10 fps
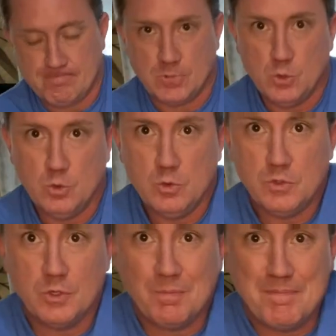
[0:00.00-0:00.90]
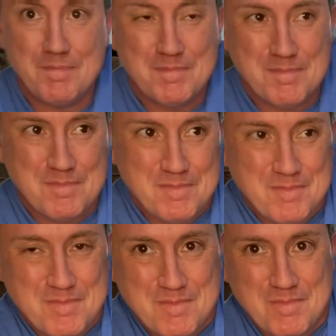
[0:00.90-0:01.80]
Use your
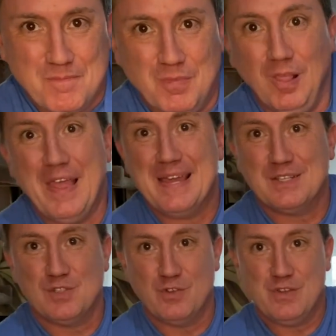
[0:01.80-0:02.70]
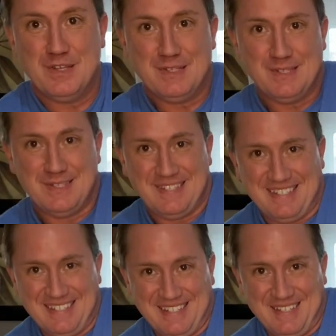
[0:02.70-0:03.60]
legs for this
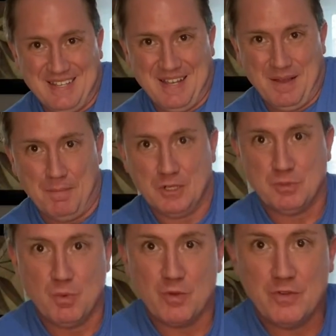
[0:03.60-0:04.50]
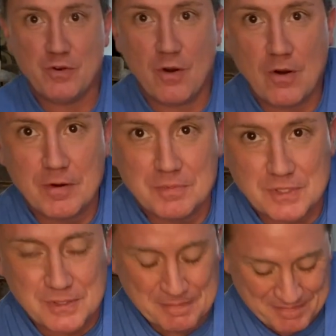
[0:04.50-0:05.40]
much more than your
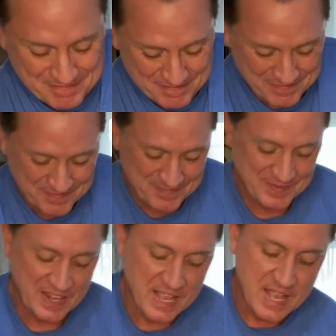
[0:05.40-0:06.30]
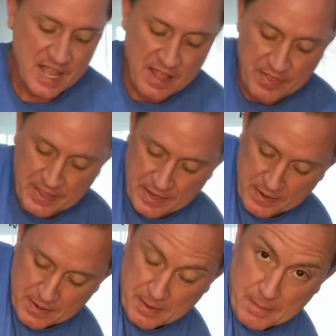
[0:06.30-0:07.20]
arms.
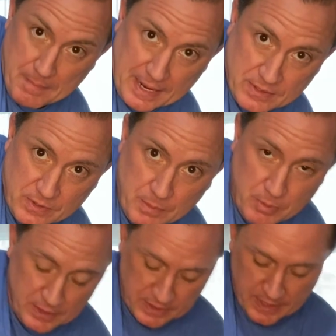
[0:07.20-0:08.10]
Then back to compressing